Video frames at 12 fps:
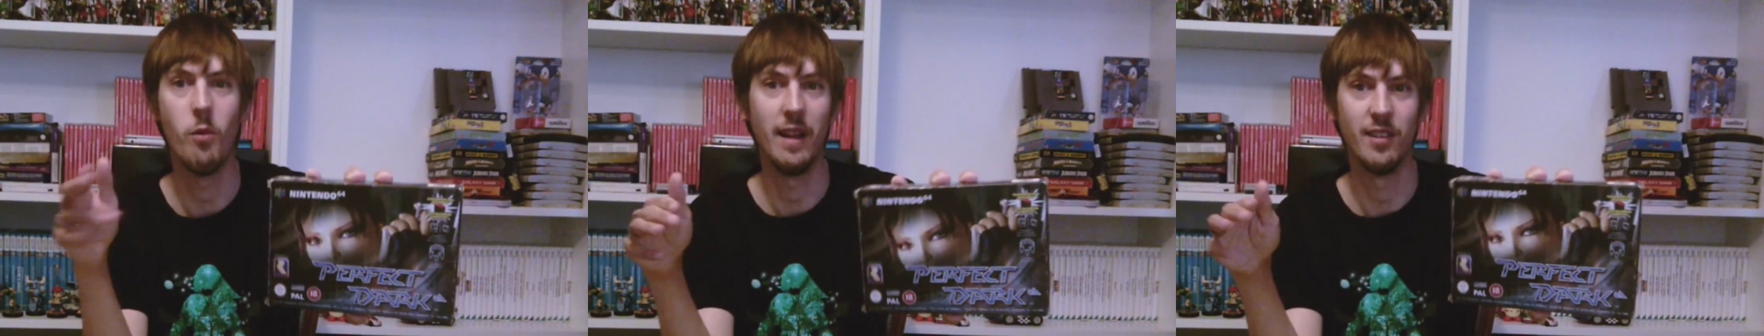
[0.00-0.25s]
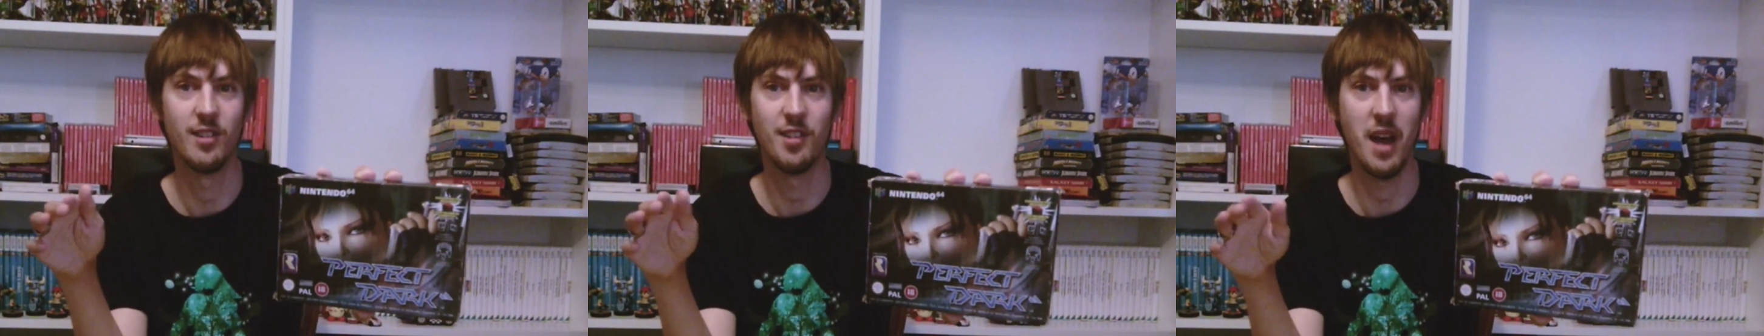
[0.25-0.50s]

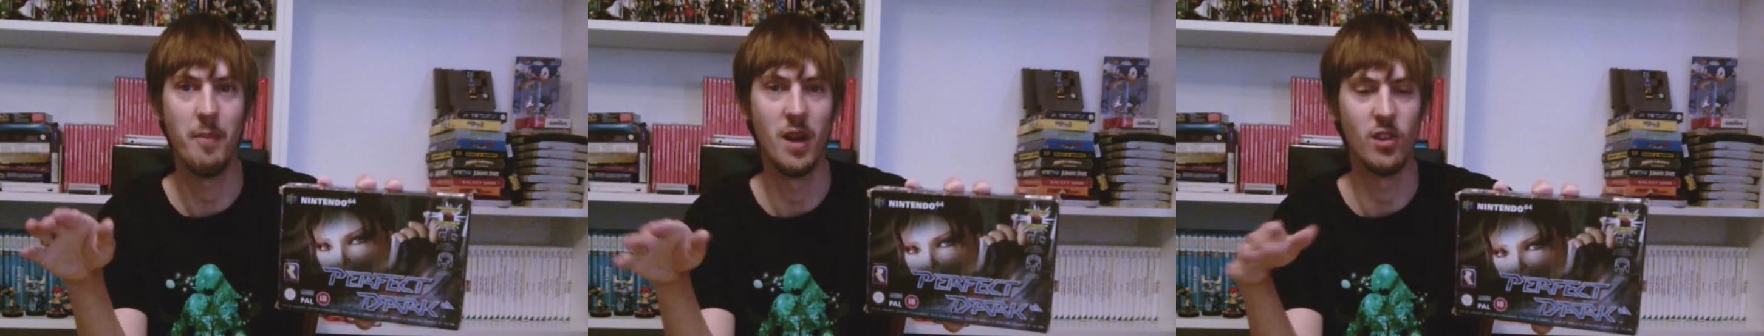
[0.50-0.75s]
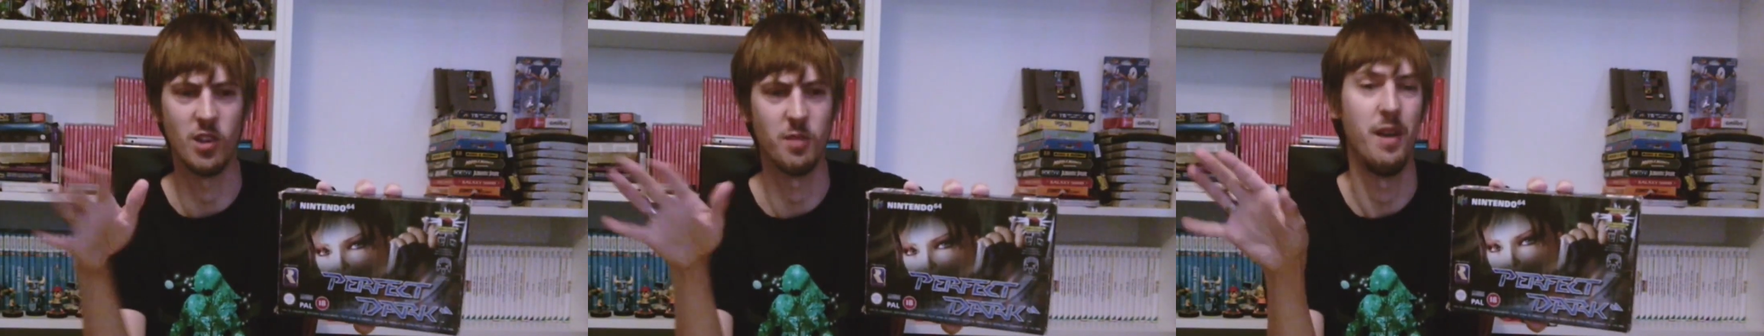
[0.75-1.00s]
one
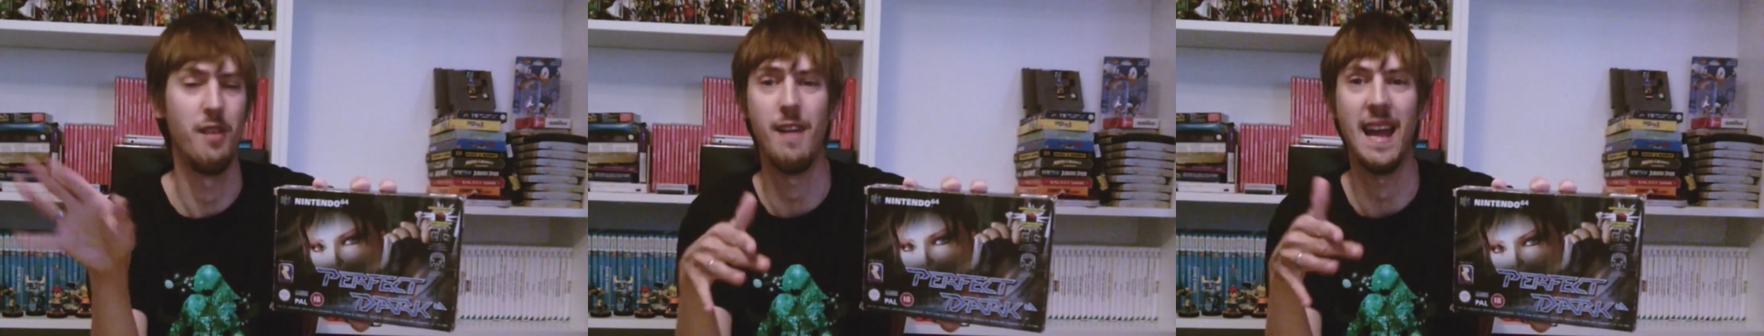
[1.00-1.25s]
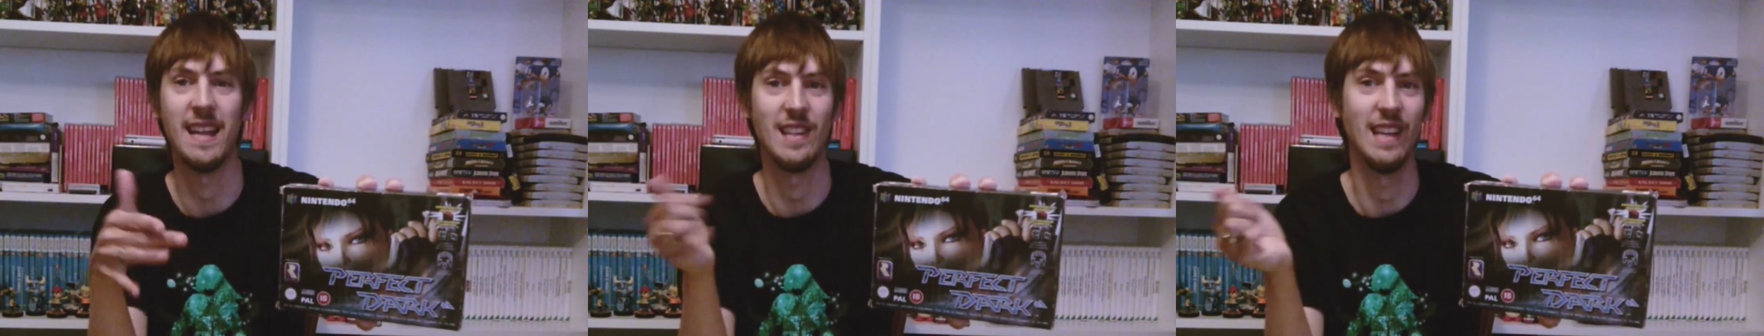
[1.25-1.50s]
summer just
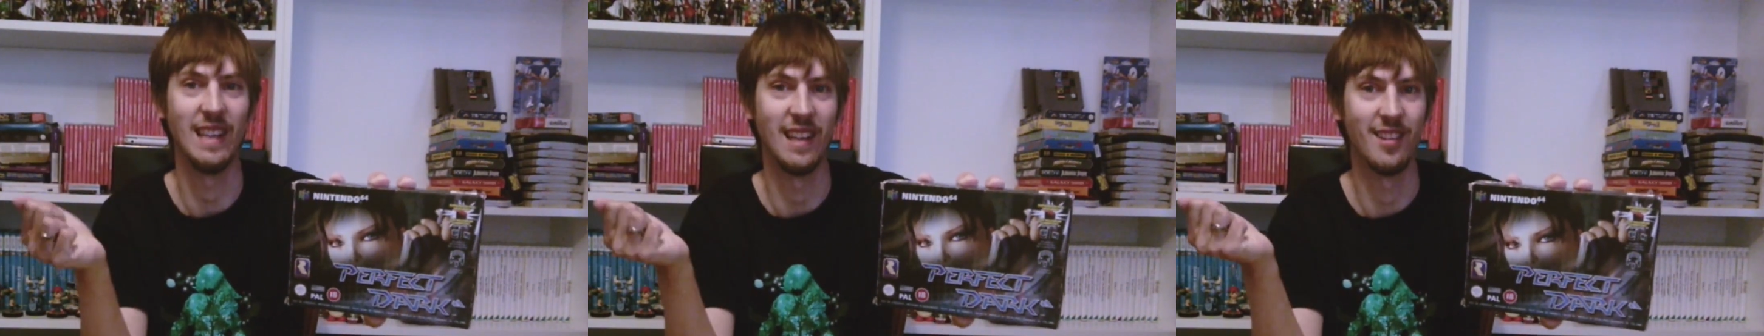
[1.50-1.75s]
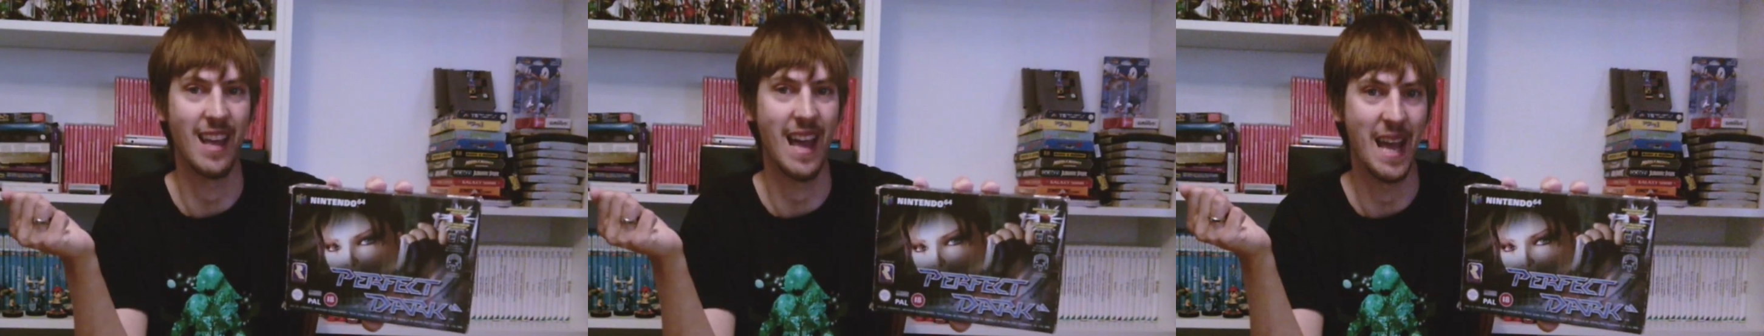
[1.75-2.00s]
perfecting
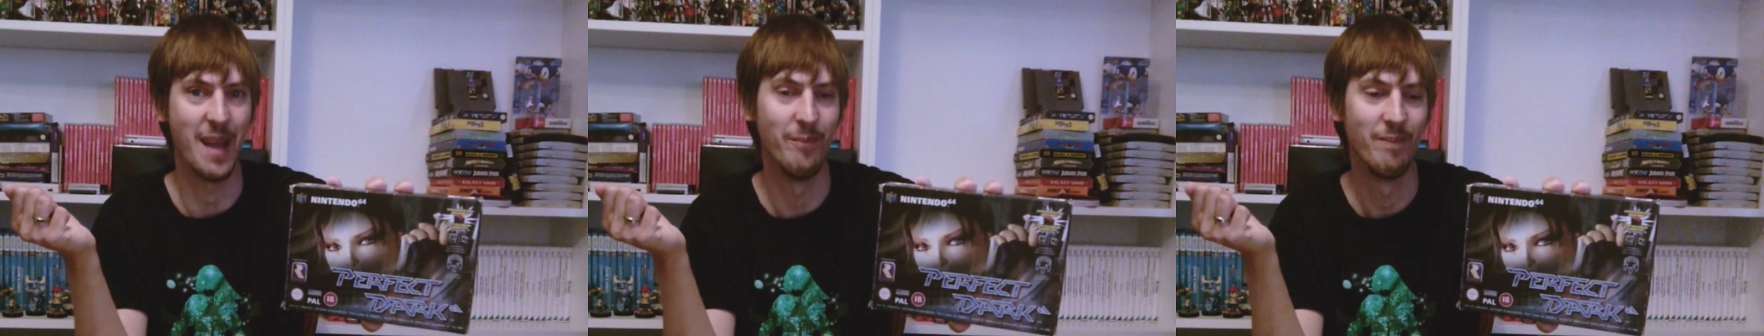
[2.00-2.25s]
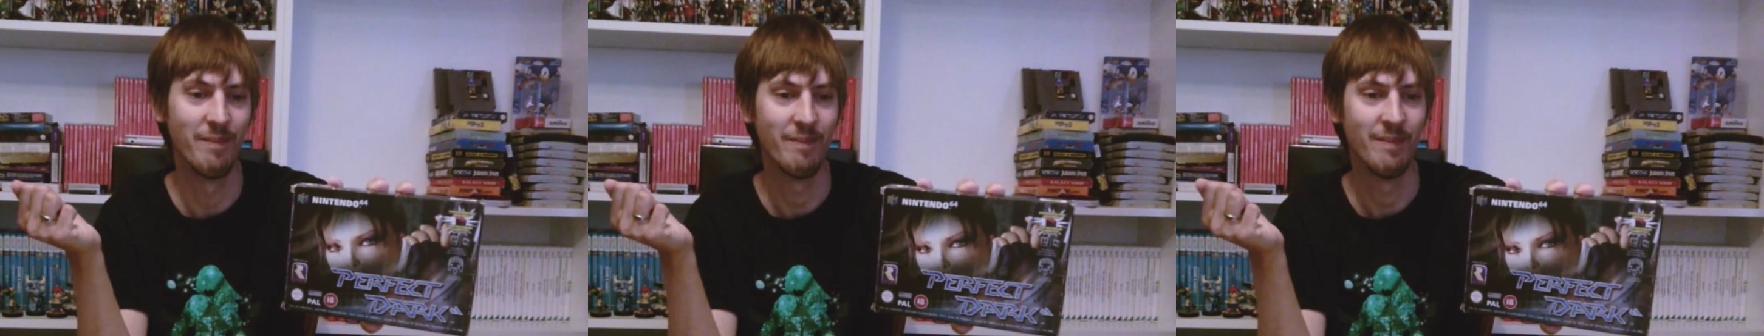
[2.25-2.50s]
this game.
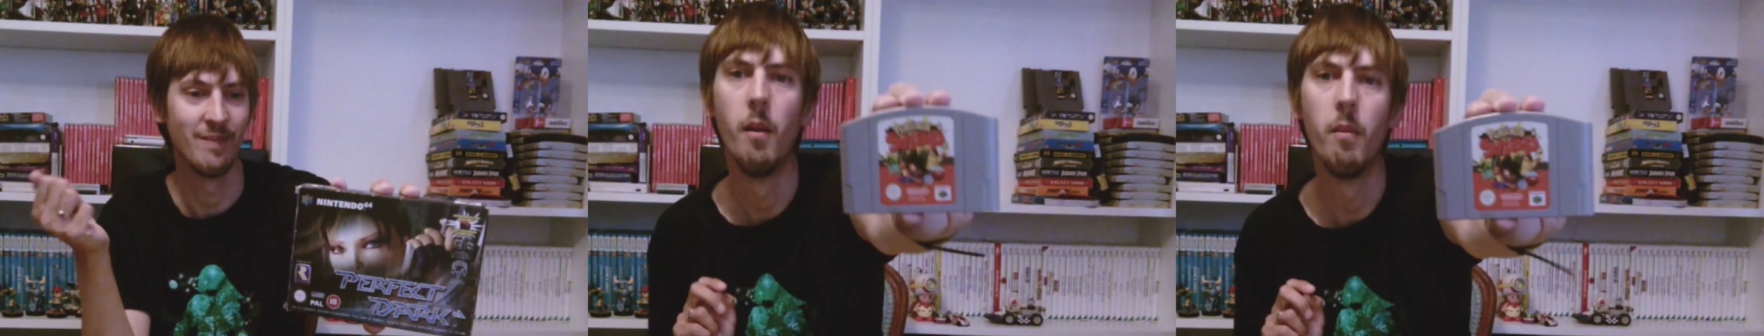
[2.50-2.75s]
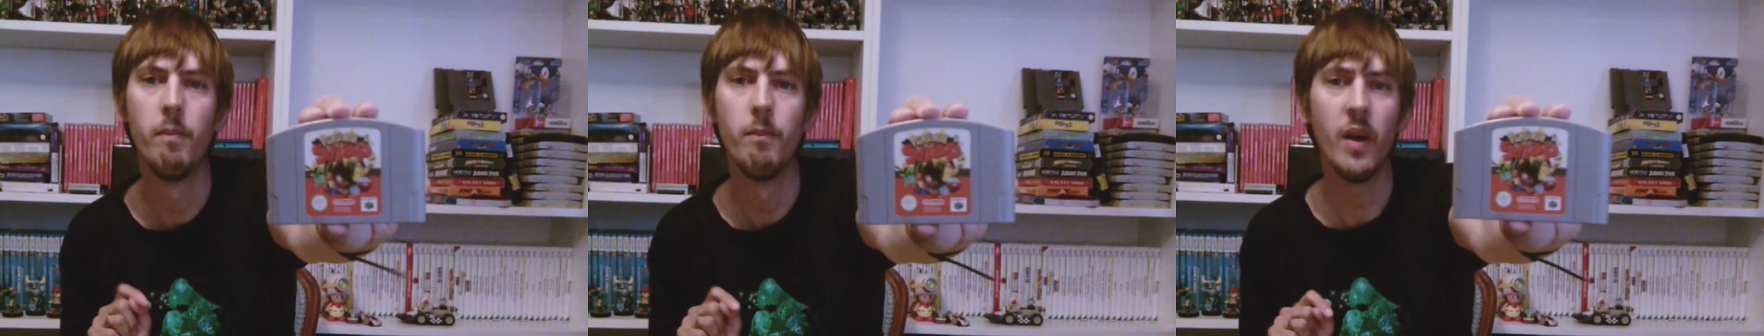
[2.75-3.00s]

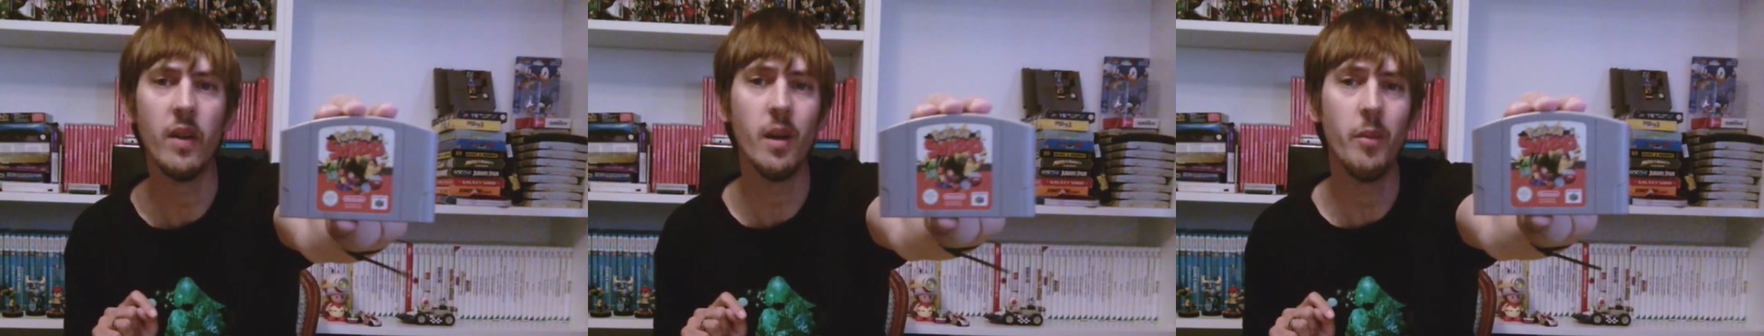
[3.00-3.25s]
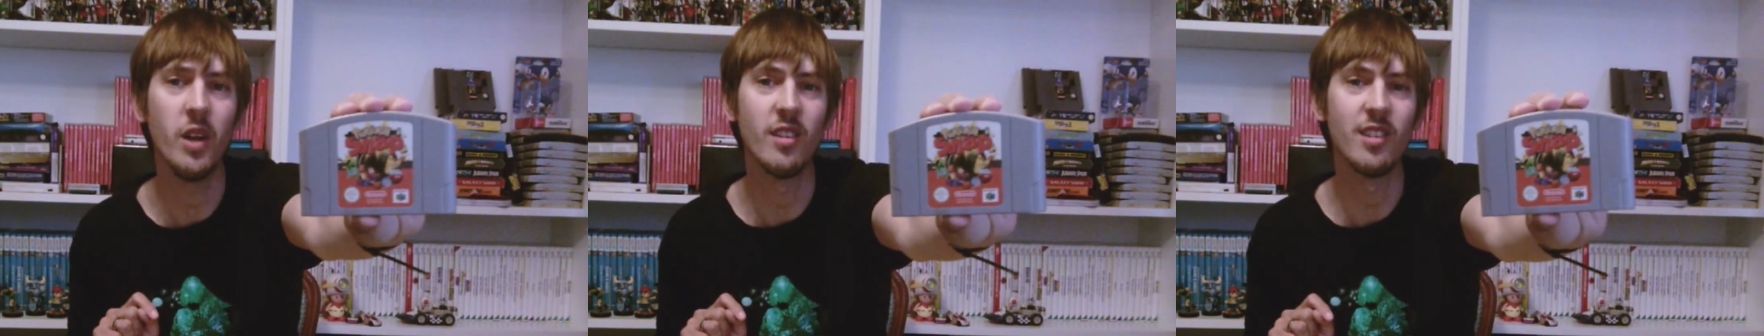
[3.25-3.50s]

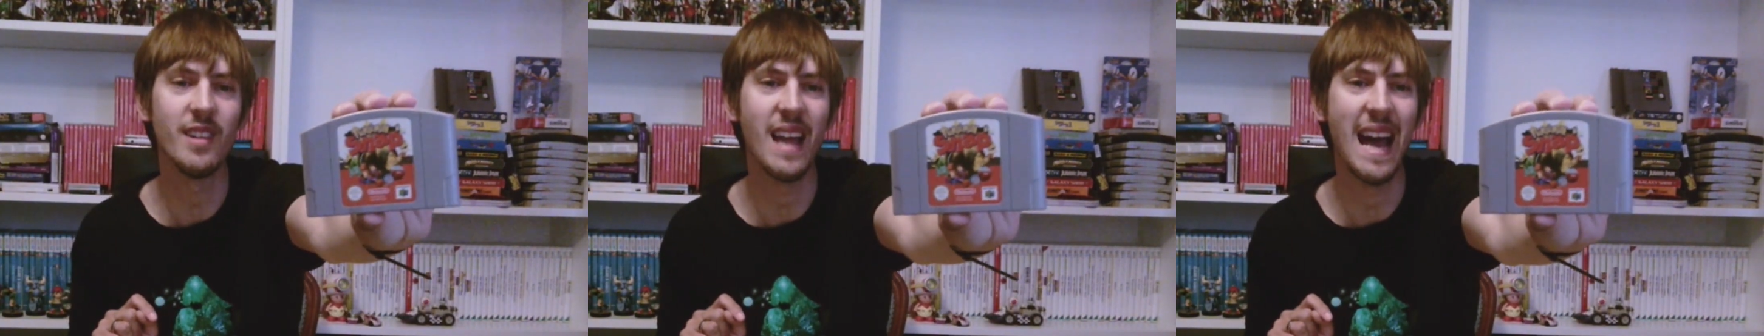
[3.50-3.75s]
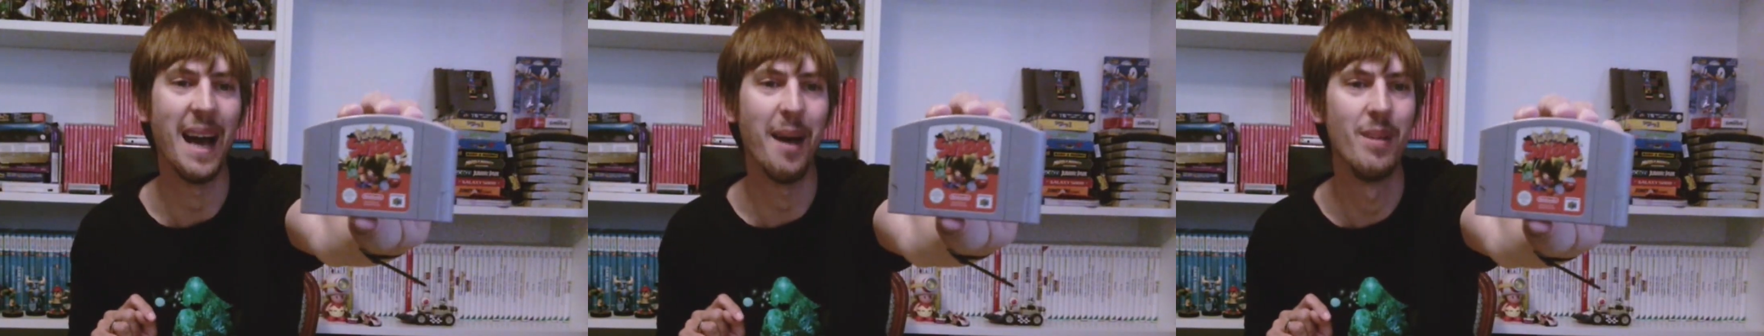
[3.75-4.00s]
Pokemon
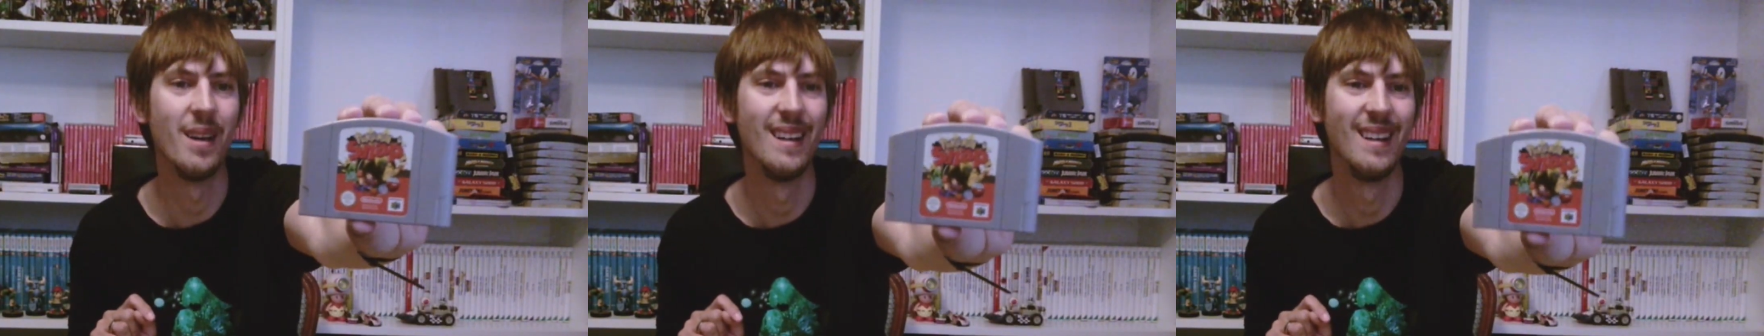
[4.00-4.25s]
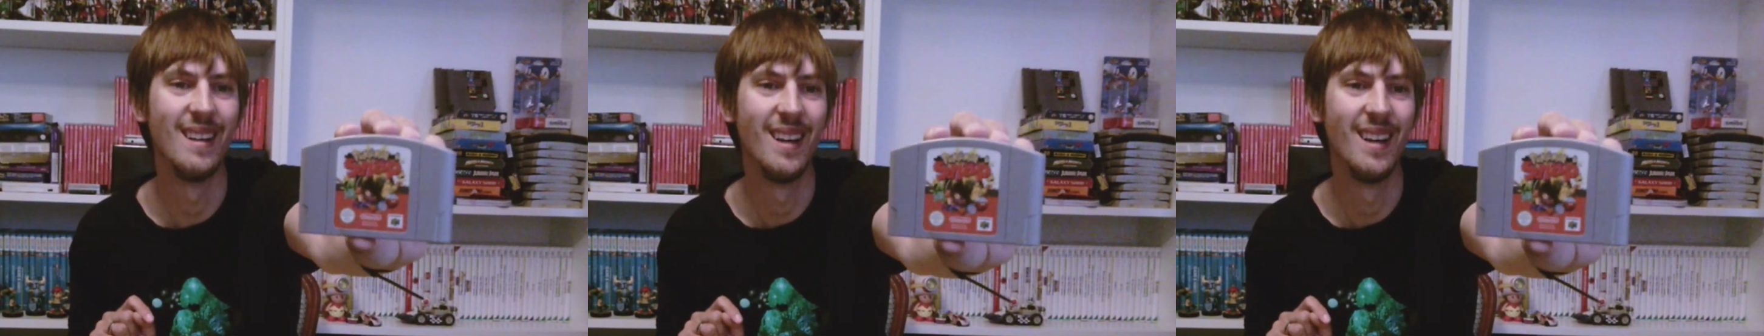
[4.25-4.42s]
Snap.